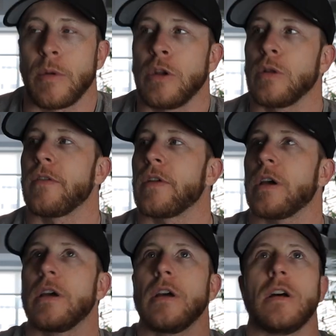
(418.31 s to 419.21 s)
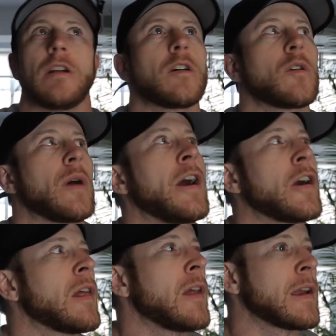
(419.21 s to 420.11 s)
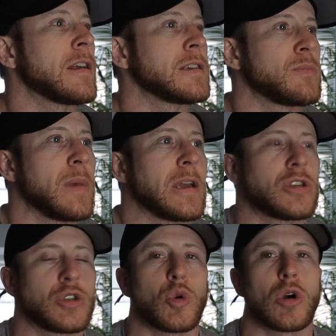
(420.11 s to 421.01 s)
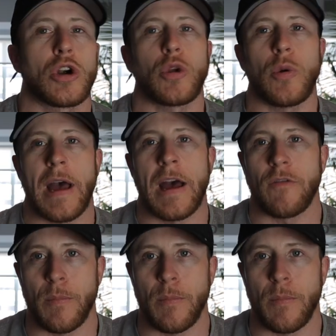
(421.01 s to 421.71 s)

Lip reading: When you live in a little area like this, make sure you have